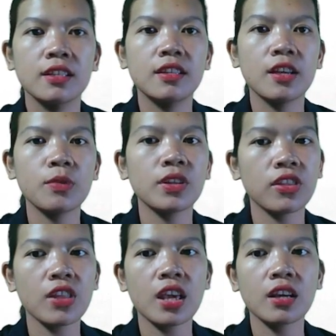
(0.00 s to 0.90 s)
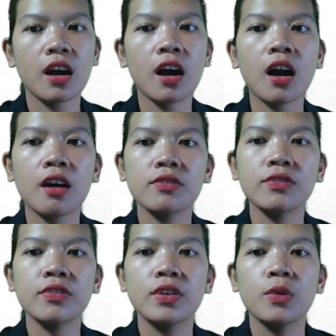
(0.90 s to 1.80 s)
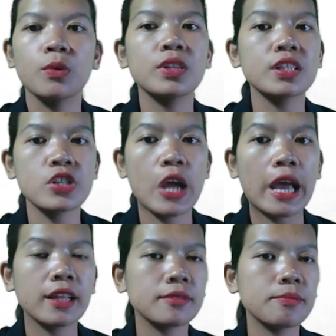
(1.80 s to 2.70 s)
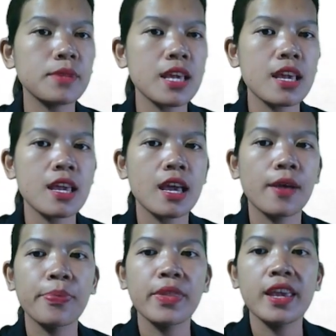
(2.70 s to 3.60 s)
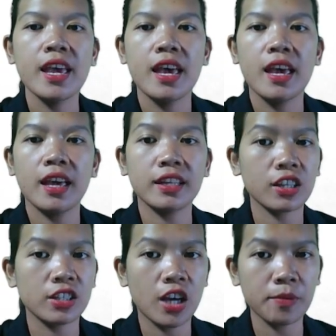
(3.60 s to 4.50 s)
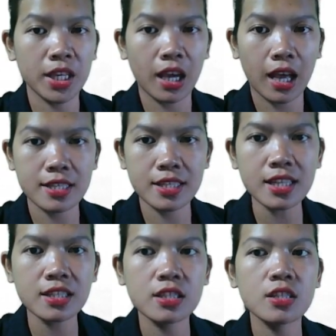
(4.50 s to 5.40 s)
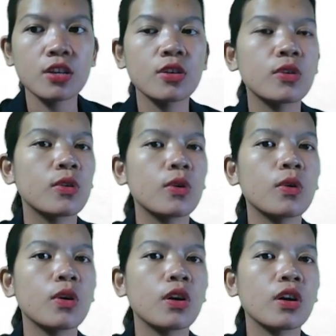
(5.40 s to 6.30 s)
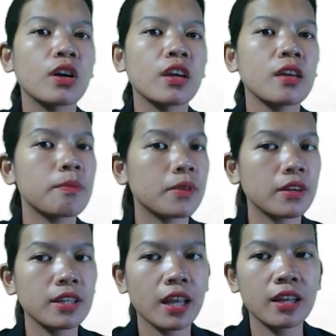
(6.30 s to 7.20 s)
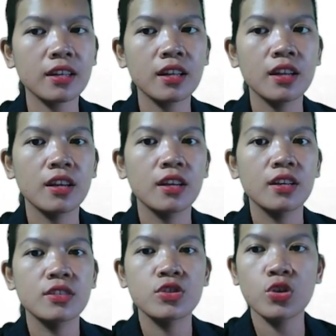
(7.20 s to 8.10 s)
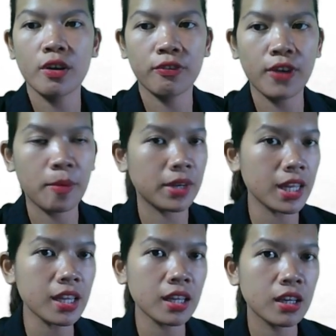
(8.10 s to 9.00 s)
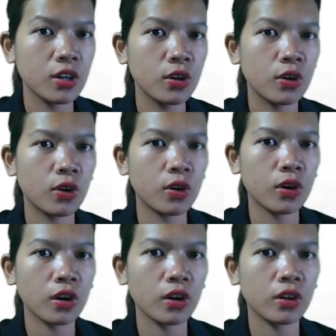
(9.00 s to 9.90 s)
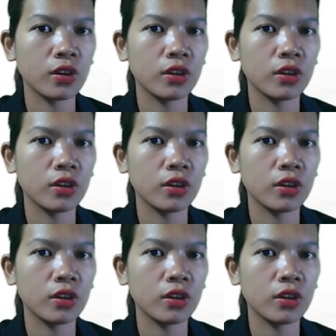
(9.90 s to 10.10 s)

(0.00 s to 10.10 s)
they will think of, will the child be an economic asset or a burden to a family, or